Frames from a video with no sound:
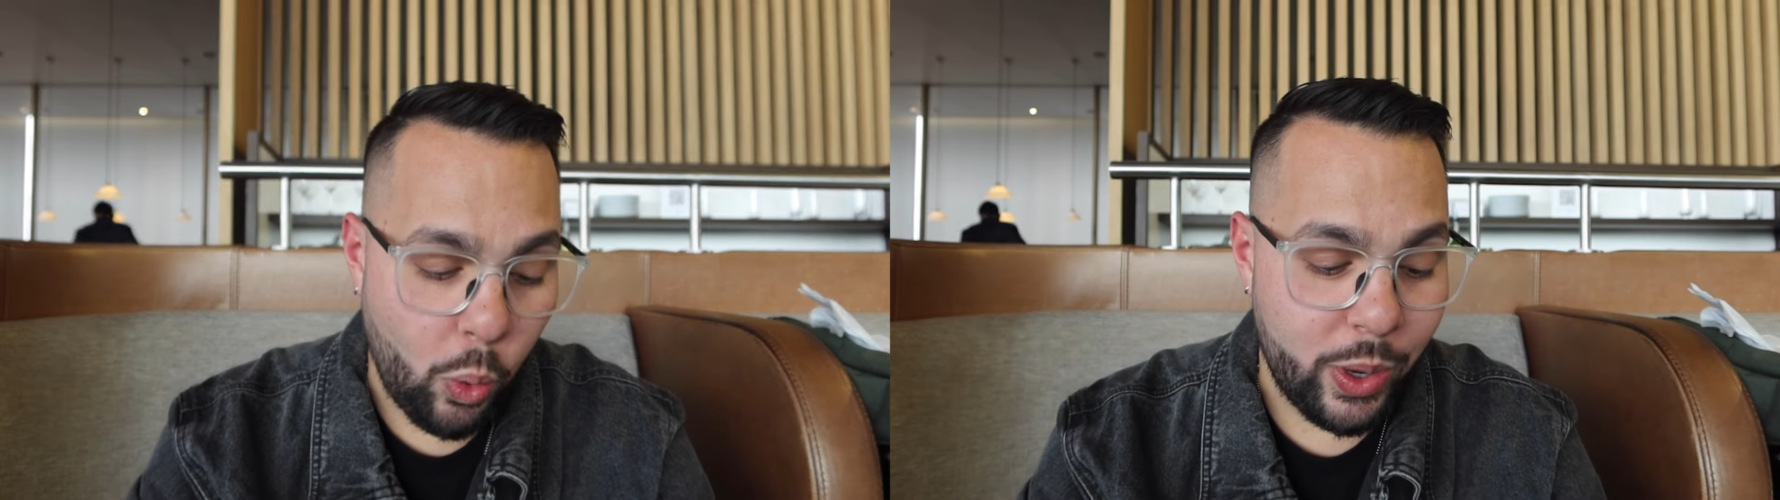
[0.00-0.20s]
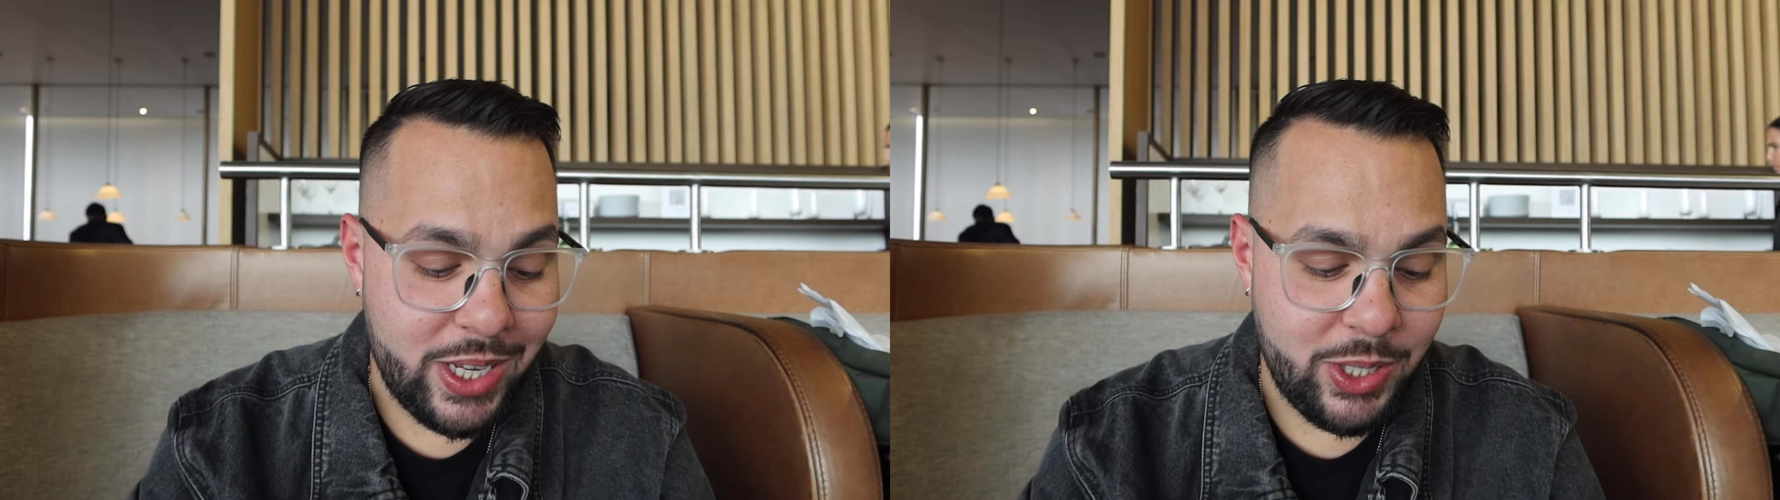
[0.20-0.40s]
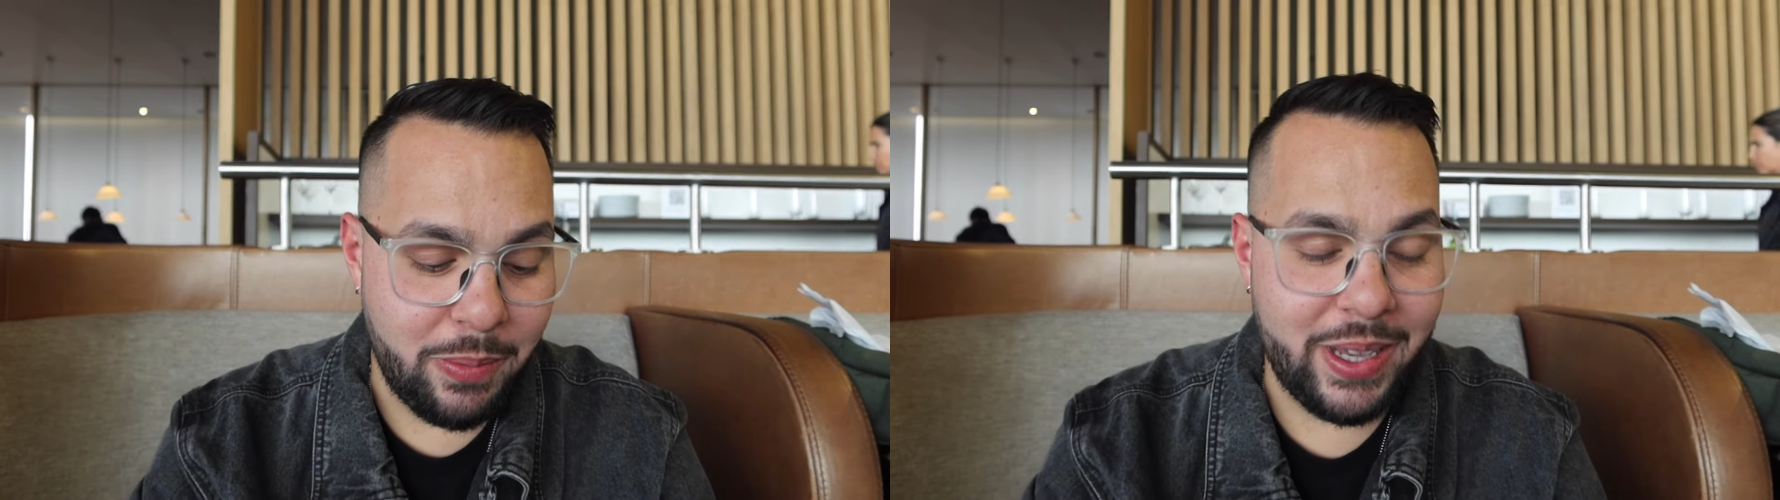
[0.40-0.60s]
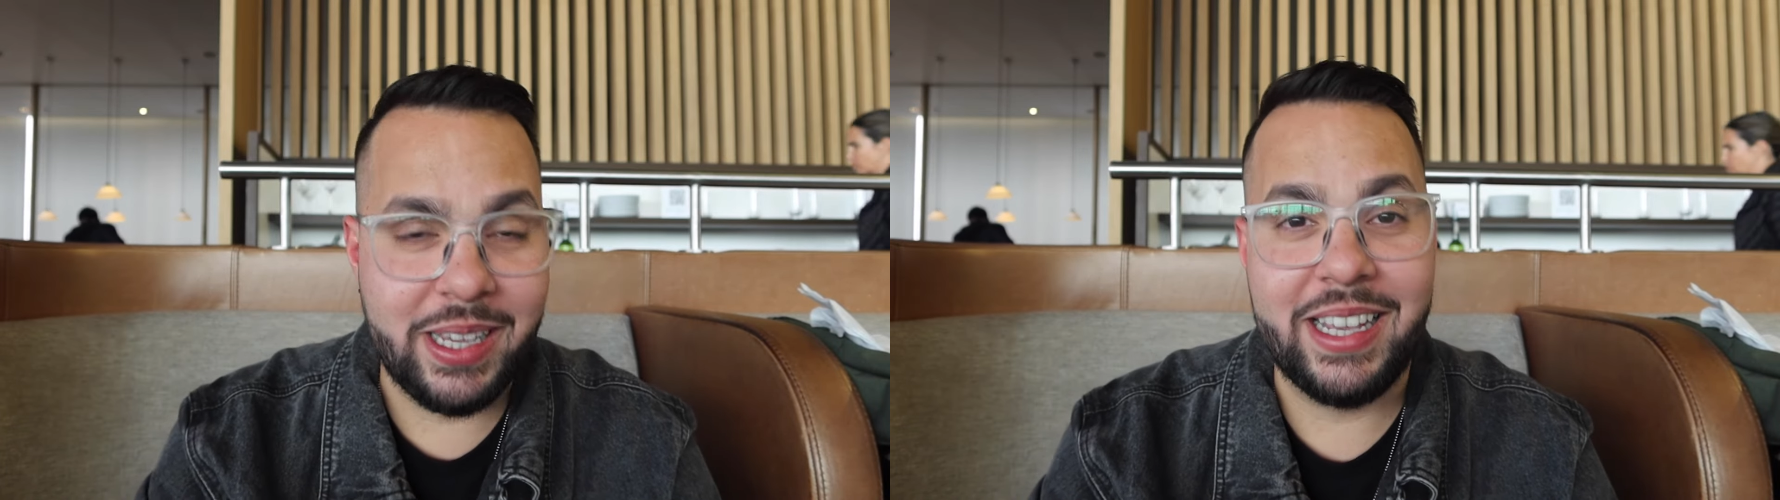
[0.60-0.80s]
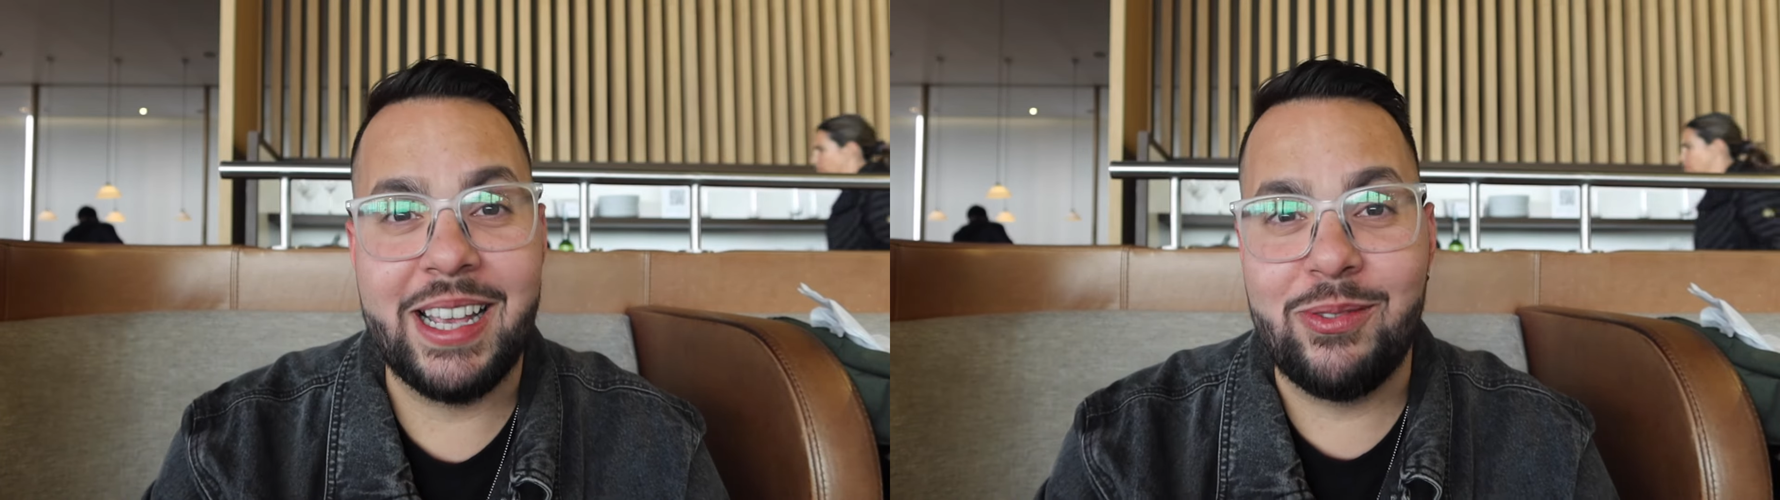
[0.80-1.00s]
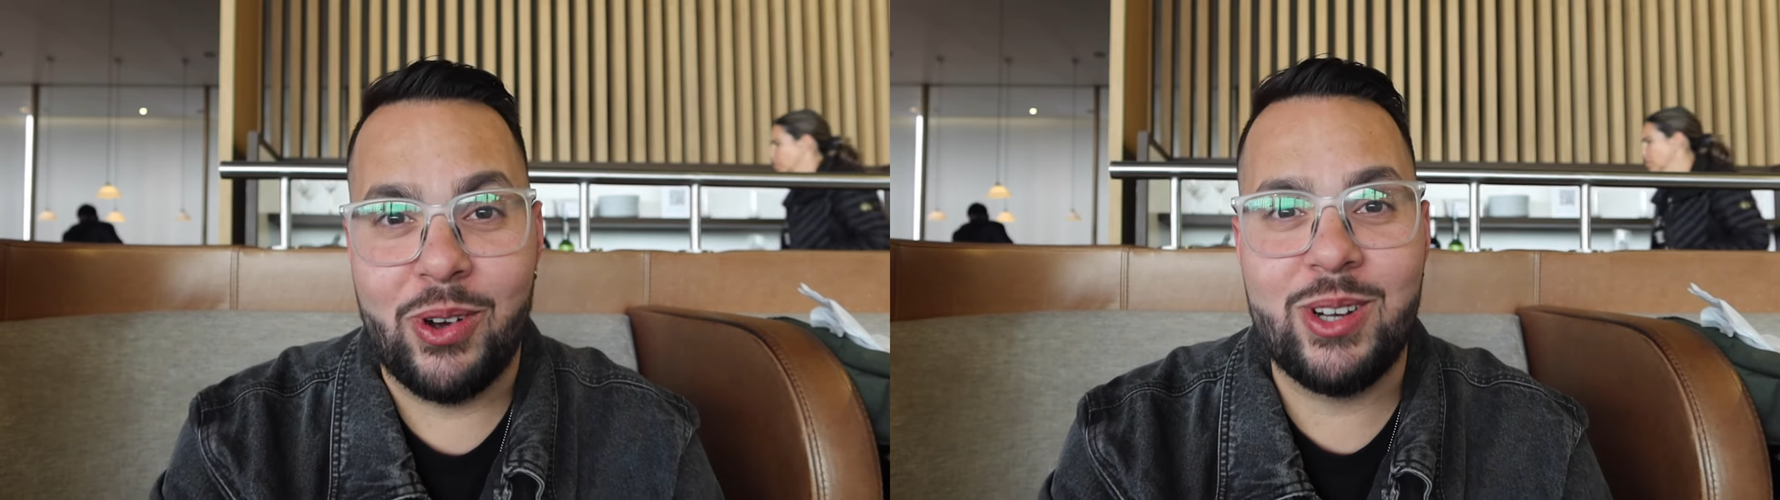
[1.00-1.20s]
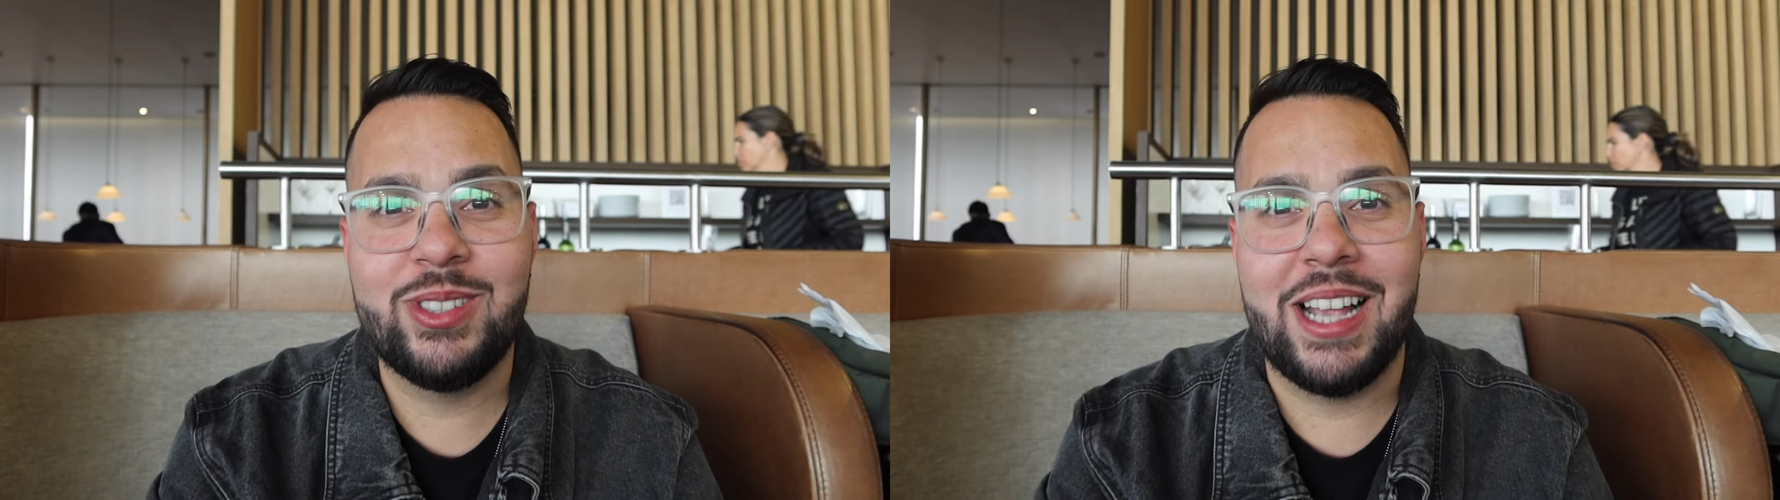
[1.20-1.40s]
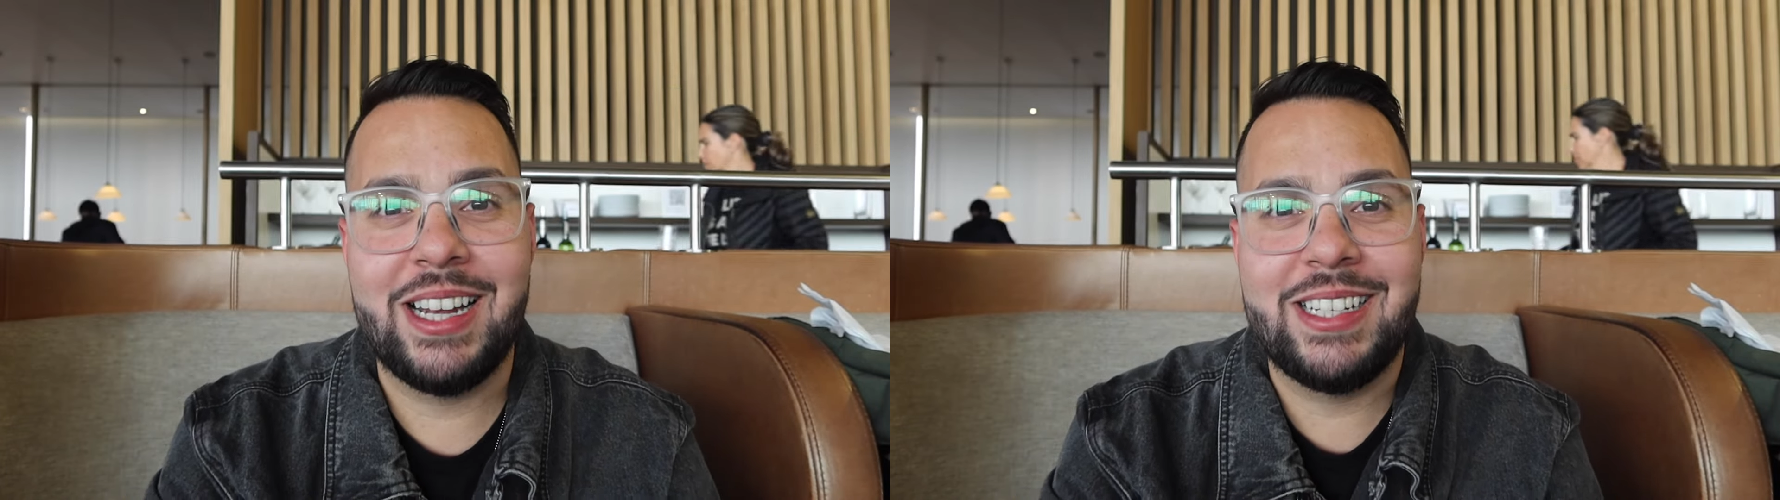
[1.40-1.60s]
we should be in
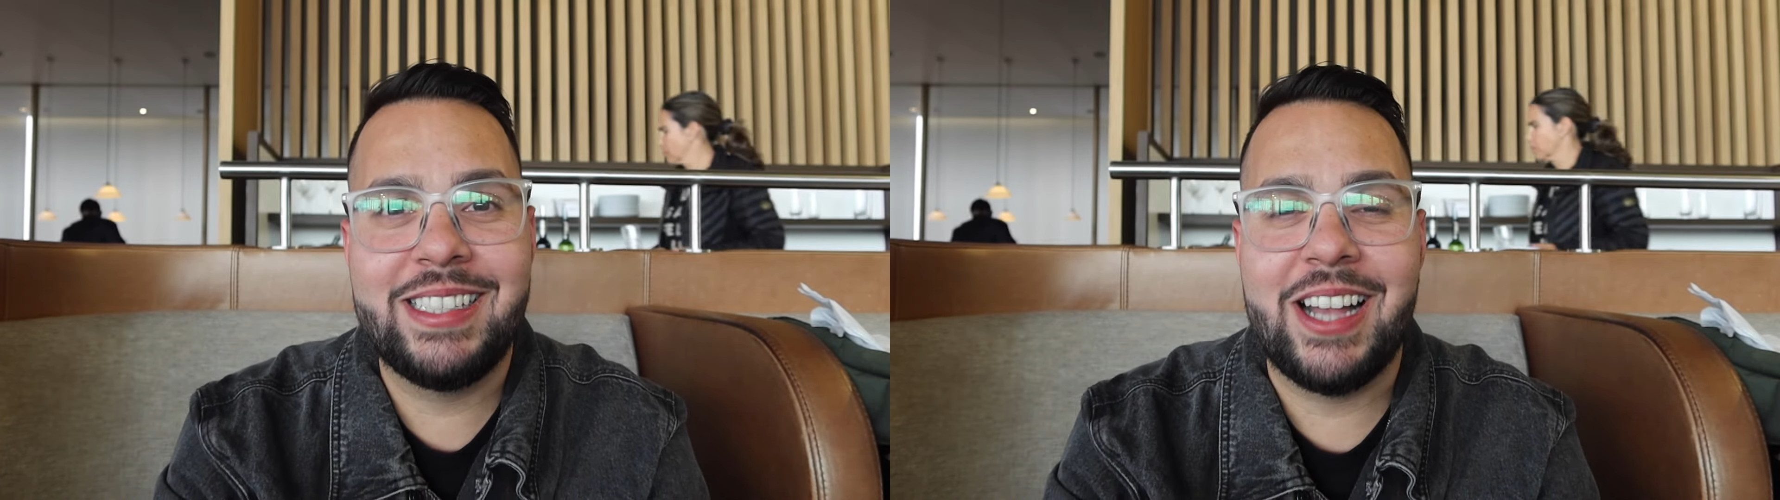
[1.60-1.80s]
Buenos Aires,